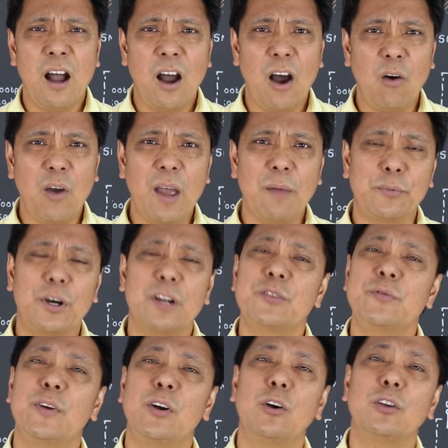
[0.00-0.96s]
However,
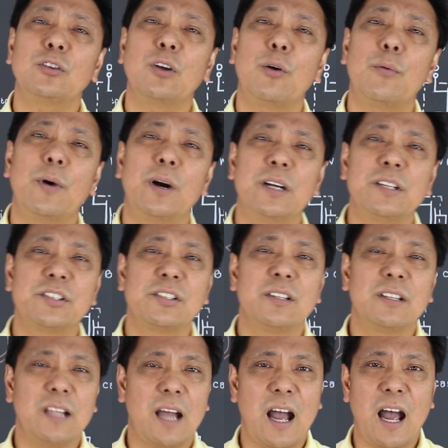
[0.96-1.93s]
as we go towards
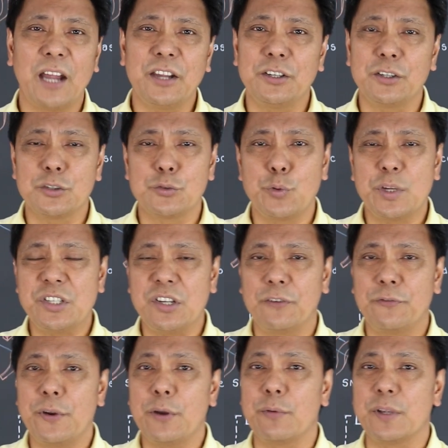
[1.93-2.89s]
the higher
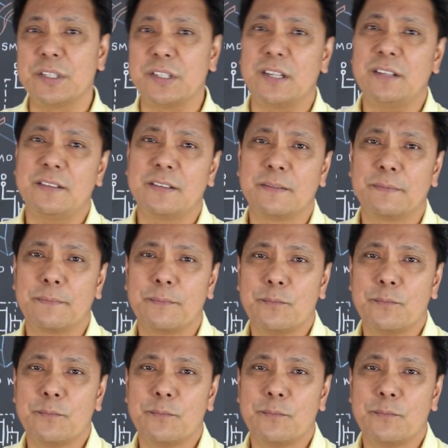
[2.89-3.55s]
switching frequencies,